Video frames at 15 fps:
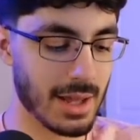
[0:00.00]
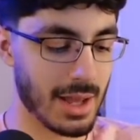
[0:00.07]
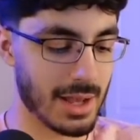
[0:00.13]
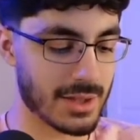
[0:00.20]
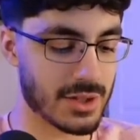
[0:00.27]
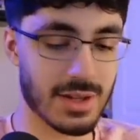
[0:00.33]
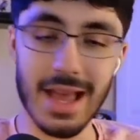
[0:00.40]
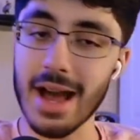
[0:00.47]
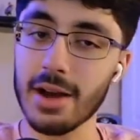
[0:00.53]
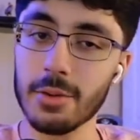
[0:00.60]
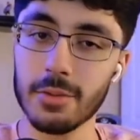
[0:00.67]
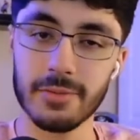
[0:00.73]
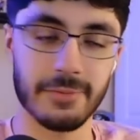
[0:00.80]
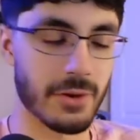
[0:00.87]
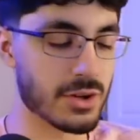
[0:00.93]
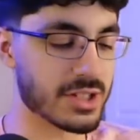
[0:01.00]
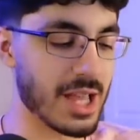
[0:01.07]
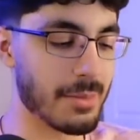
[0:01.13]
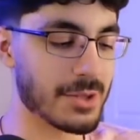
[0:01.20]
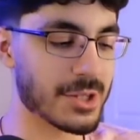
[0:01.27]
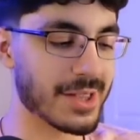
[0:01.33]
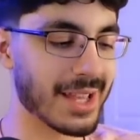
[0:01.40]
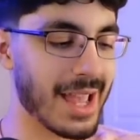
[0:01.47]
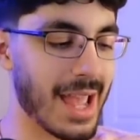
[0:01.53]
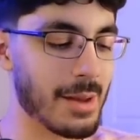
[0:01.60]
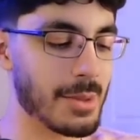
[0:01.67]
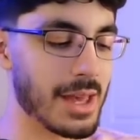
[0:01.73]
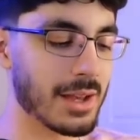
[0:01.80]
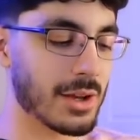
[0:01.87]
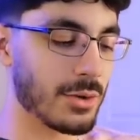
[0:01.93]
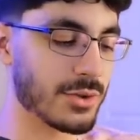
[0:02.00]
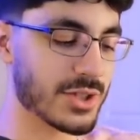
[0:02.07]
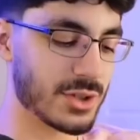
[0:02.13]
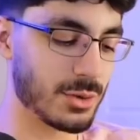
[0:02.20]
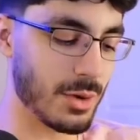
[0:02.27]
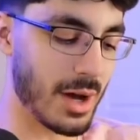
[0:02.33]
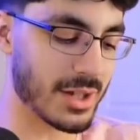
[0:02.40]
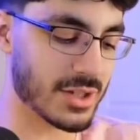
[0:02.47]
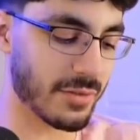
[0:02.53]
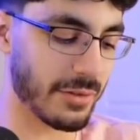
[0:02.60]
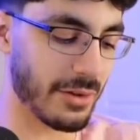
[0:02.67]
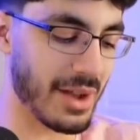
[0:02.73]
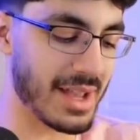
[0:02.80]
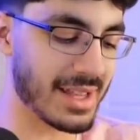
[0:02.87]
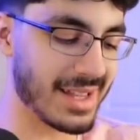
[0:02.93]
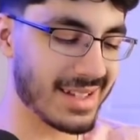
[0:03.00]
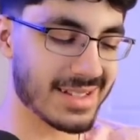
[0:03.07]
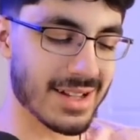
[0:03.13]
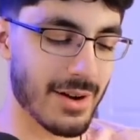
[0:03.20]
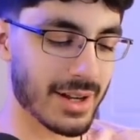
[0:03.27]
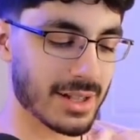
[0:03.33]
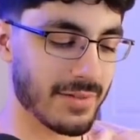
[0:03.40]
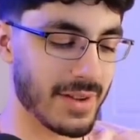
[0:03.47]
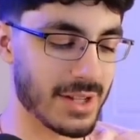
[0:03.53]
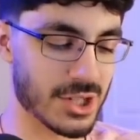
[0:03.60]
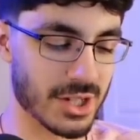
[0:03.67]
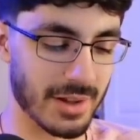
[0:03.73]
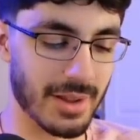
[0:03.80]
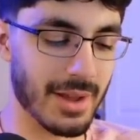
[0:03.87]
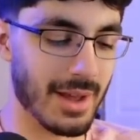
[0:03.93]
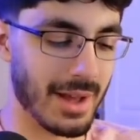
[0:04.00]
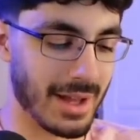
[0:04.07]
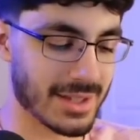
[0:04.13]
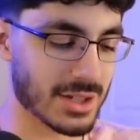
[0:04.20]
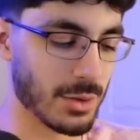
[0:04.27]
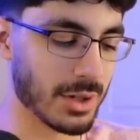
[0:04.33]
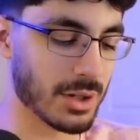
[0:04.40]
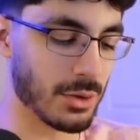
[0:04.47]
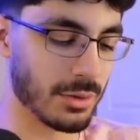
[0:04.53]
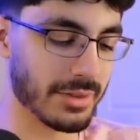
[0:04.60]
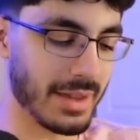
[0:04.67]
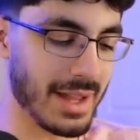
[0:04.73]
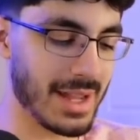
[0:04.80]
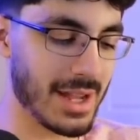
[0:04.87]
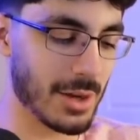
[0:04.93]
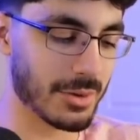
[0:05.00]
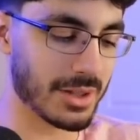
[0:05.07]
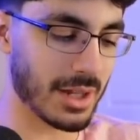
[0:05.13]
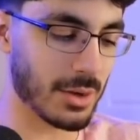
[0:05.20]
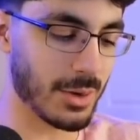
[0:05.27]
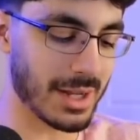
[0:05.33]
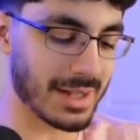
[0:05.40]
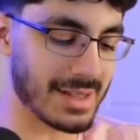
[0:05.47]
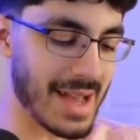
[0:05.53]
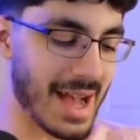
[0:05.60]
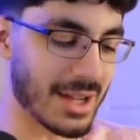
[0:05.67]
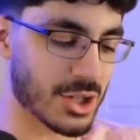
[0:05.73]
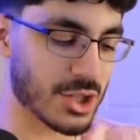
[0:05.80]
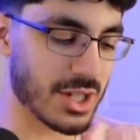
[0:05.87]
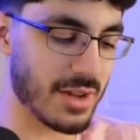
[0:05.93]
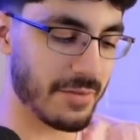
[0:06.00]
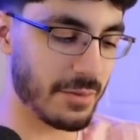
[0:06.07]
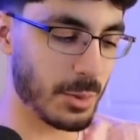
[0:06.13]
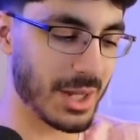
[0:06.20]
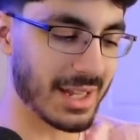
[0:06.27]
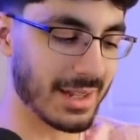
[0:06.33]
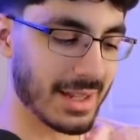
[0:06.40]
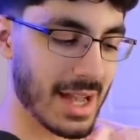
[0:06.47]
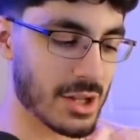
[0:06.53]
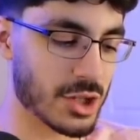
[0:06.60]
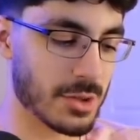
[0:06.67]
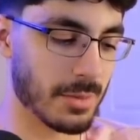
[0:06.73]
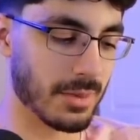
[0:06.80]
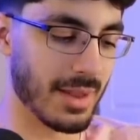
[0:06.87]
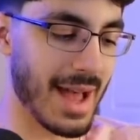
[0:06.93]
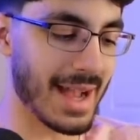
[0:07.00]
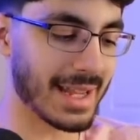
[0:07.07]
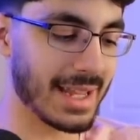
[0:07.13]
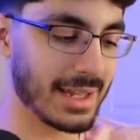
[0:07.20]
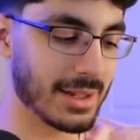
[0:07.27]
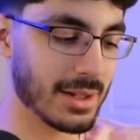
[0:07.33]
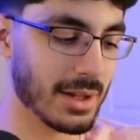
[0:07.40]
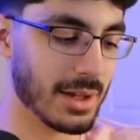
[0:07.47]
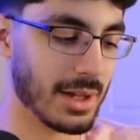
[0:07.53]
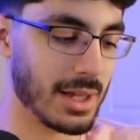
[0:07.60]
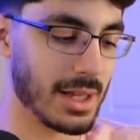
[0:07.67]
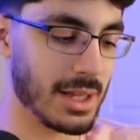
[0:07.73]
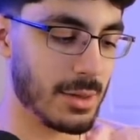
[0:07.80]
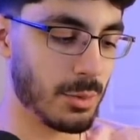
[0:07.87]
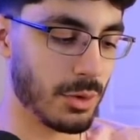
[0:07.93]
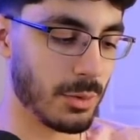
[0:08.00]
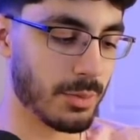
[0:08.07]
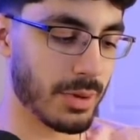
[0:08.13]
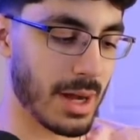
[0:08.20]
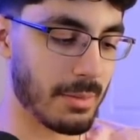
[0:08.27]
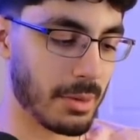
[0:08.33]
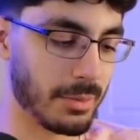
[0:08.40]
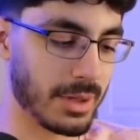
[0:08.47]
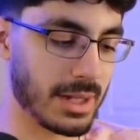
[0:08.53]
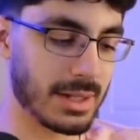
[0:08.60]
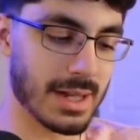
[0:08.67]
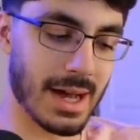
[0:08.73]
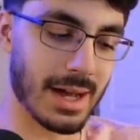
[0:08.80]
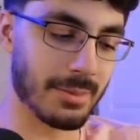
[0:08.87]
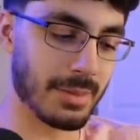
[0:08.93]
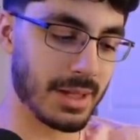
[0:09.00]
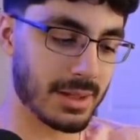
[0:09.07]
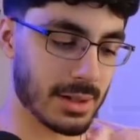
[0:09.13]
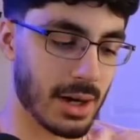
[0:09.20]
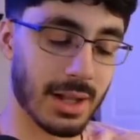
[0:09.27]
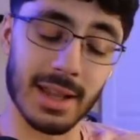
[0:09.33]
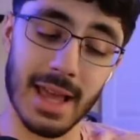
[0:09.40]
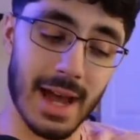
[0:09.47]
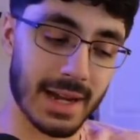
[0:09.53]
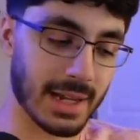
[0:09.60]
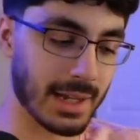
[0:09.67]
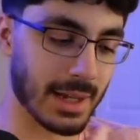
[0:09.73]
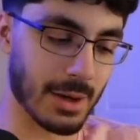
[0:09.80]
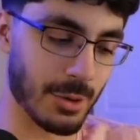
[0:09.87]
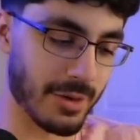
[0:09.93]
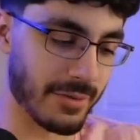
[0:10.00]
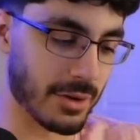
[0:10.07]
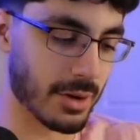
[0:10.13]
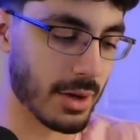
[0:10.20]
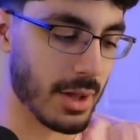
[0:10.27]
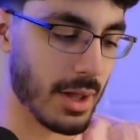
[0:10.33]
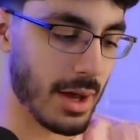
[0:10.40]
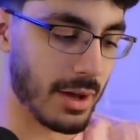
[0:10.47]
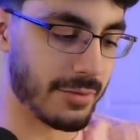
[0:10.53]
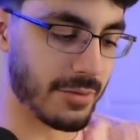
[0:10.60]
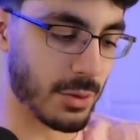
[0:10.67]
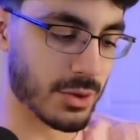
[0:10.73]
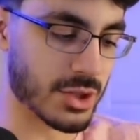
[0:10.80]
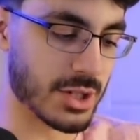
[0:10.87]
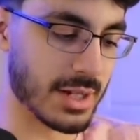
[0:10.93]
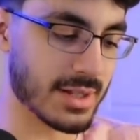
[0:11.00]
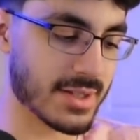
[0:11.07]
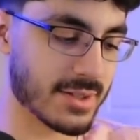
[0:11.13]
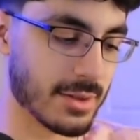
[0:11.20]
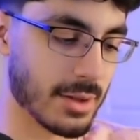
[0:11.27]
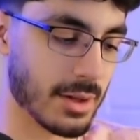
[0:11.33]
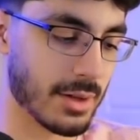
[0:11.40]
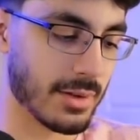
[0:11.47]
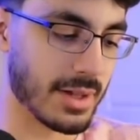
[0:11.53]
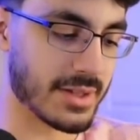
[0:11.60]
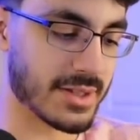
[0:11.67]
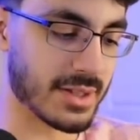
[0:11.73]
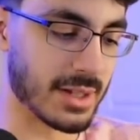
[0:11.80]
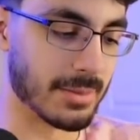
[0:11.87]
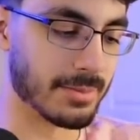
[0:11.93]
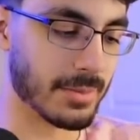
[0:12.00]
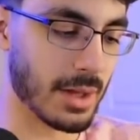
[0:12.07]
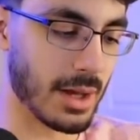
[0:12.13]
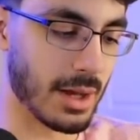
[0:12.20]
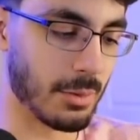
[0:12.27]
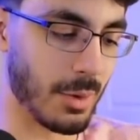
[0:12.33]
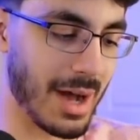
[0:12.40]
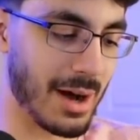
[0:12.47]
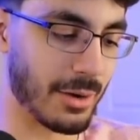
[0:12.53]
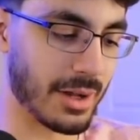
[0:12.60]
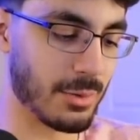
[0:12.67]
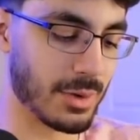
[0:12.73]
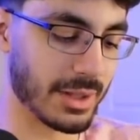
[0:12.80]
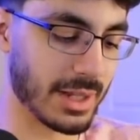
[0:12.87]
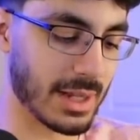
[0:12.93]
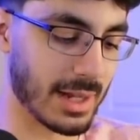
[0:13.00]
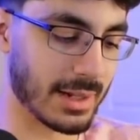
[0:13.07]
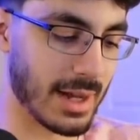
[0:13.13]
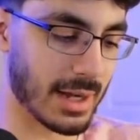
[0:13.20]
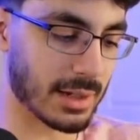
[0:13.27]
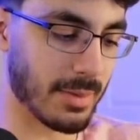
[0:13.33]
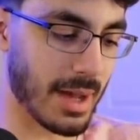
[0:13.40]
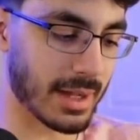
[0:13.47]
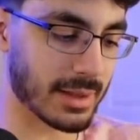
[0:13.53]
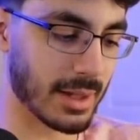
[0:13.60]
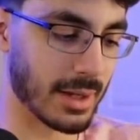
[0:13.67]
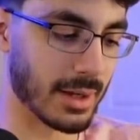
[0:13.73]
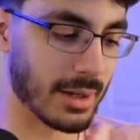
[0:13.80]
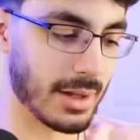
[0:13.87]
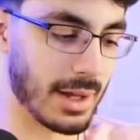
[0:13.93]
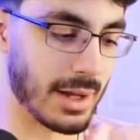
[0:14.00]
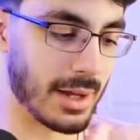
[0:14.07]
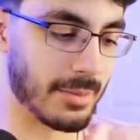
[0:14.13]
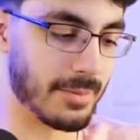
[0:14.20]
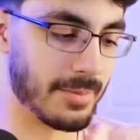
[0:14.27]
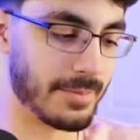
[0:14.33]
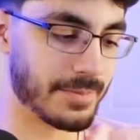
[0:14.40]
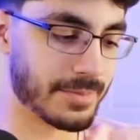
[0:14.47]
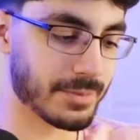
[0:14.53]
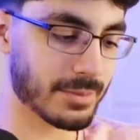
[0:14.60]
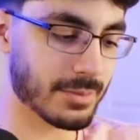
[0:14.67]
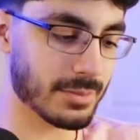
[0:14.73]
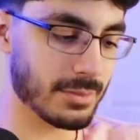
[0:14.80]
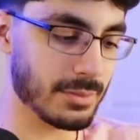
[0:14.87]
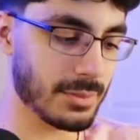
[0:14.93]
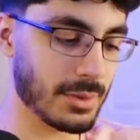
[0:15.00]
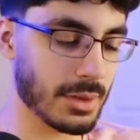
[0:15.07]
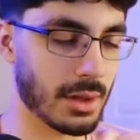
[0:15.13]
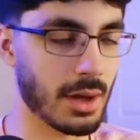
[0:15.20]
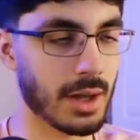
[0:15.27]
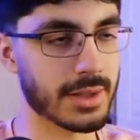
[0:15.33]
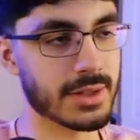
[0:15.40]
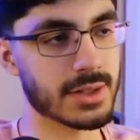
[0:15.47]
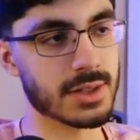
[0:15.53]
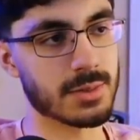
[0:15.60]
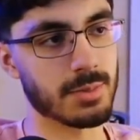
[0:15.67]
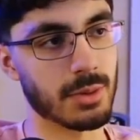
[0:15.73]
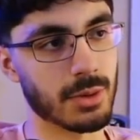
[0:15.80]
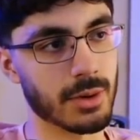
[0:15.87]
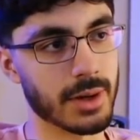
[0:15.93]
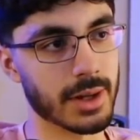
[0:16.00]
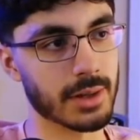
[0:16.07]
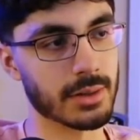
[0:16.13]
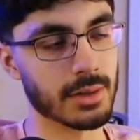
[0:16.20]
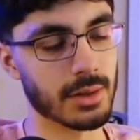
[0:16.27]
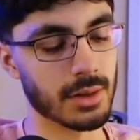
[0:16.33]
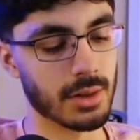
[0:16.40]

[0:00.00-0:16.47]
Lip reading: And so yeah, first damage of the game, it goes to us for a King Tower activation. Let's go in Golden Knight here with a quick dash, see if we can catch him lacking. He will probably not be caught lacking, however. Unfortunate. Let's see. Wow, he really got knocked back there. God, this is boring.